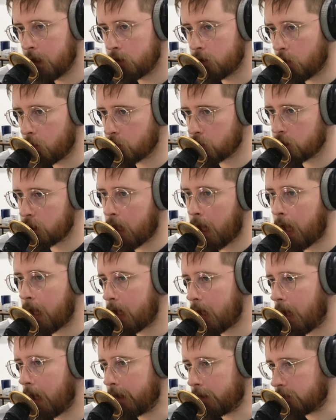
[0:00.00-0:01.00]
Notion
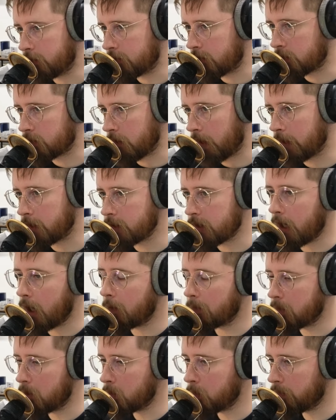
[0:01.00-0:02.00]
AI is designed to
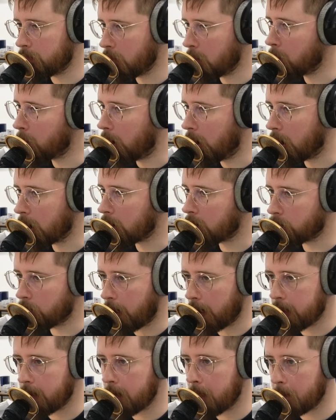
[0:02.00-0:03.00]
help you with your work
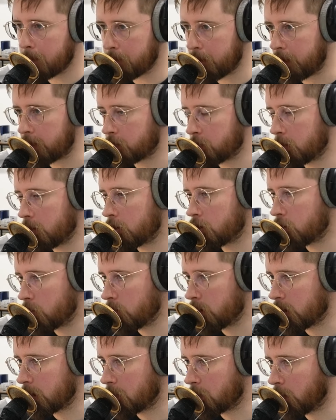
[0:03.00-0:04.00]
right in the place where you're
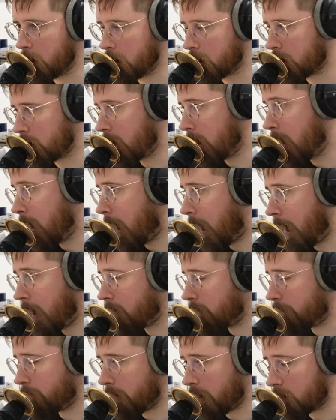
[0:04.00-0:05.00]
doing your work. I
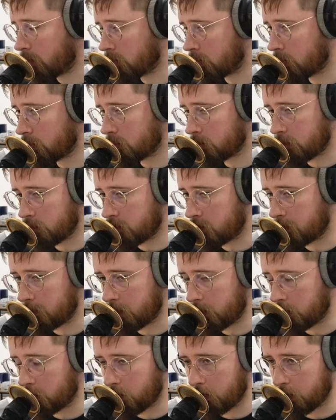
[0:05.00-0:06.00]
have found this to
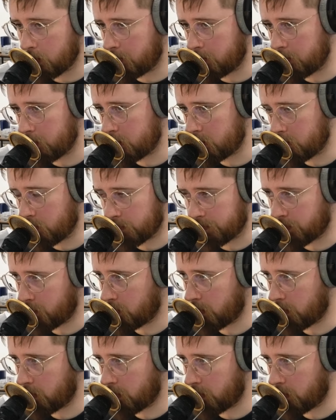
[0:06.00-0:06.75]
be incredibly useful